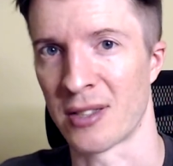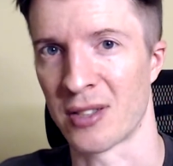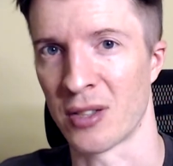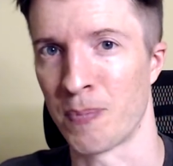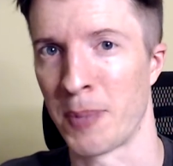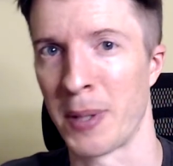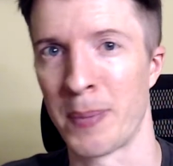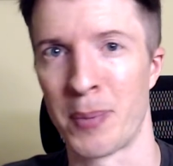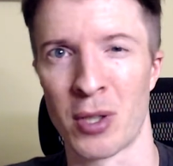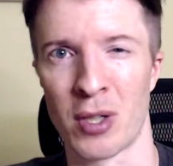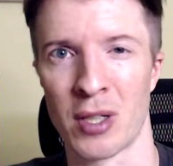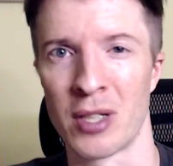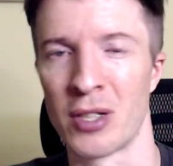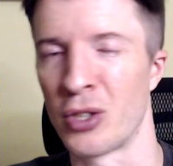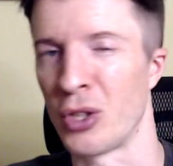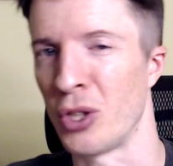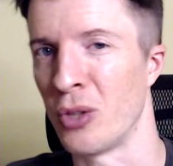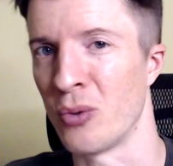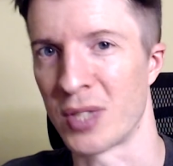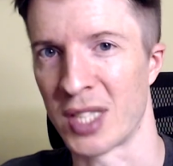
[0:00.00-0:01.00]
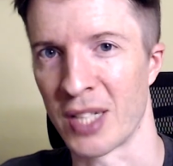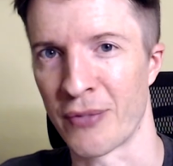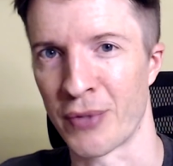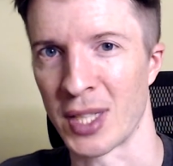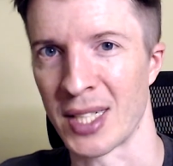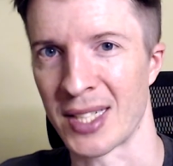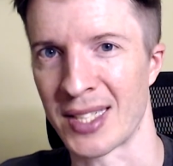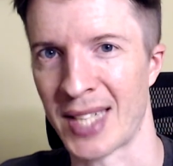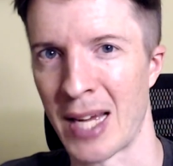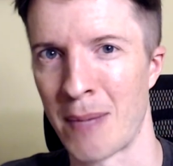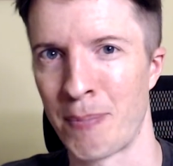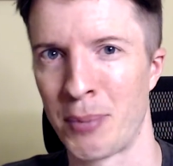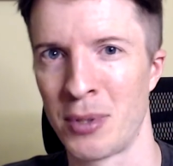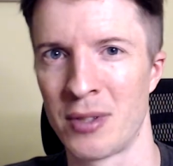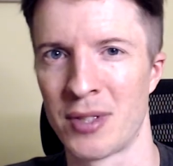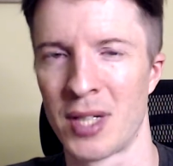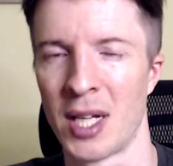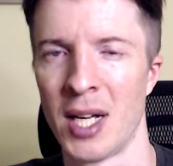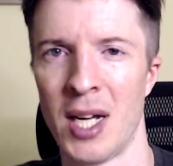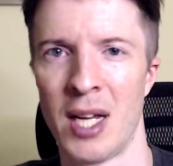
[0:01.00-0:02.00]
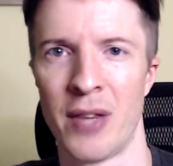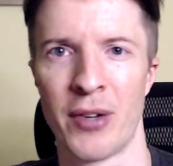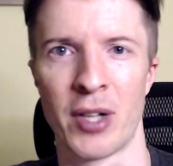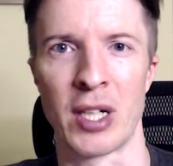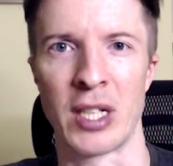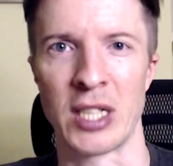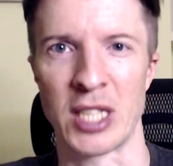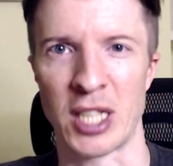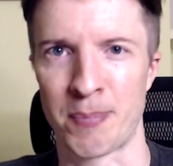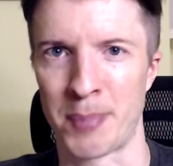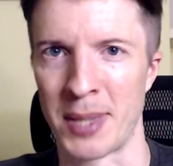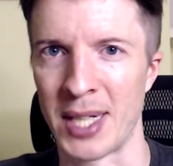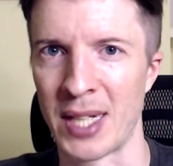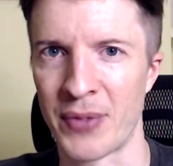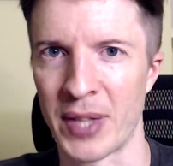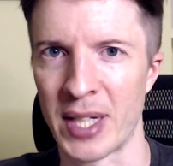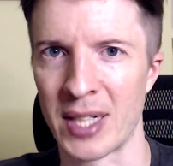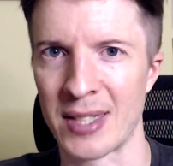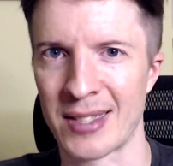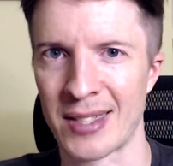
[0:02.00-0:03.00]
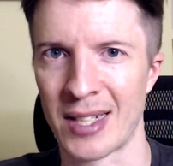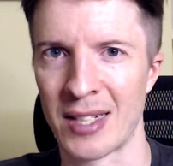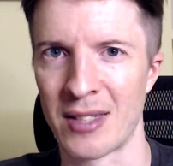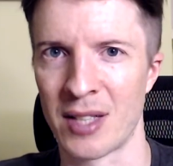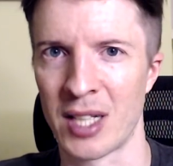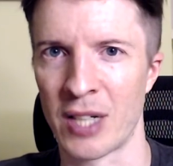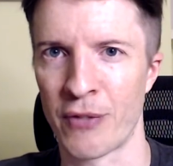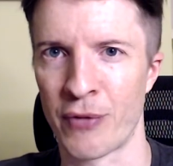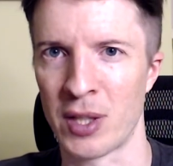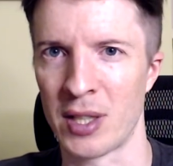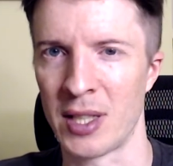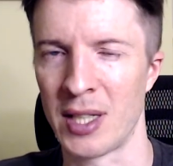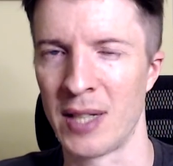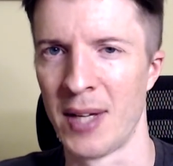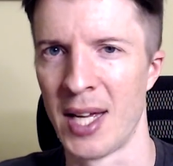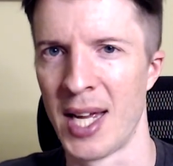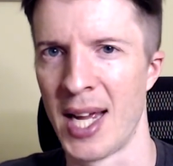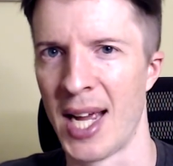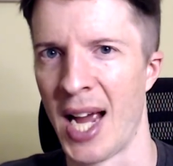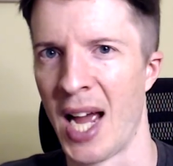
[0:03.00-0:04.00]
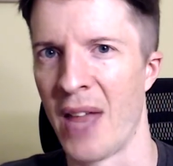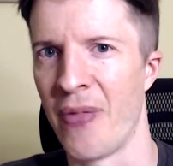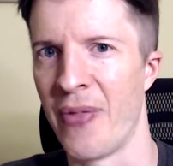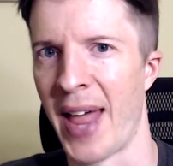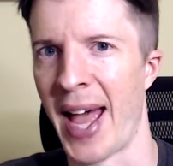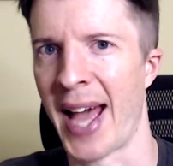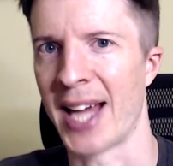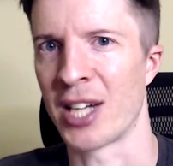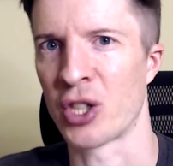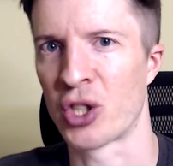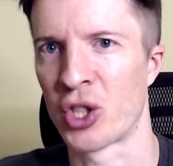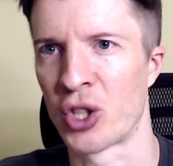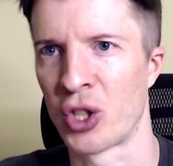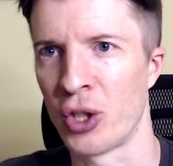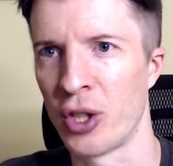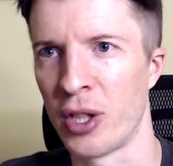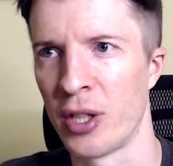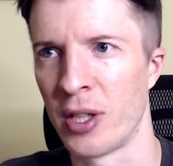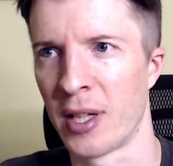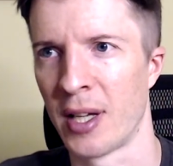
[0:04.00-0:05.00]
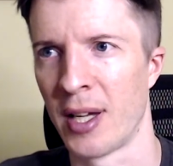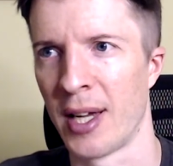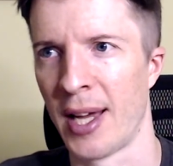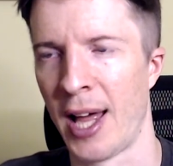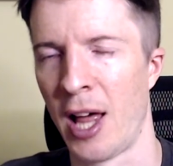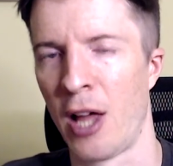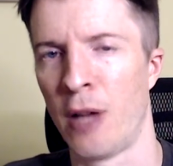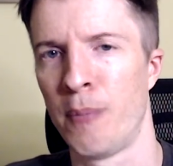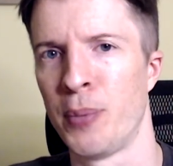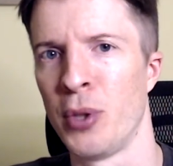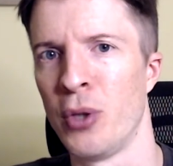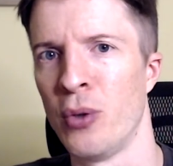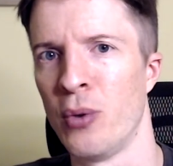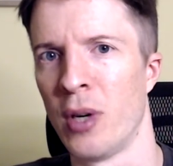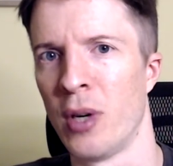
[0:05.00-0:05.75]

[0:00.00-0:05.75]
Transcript: So people are going to use different examples, they're going to explain things slightly differently, and that should help you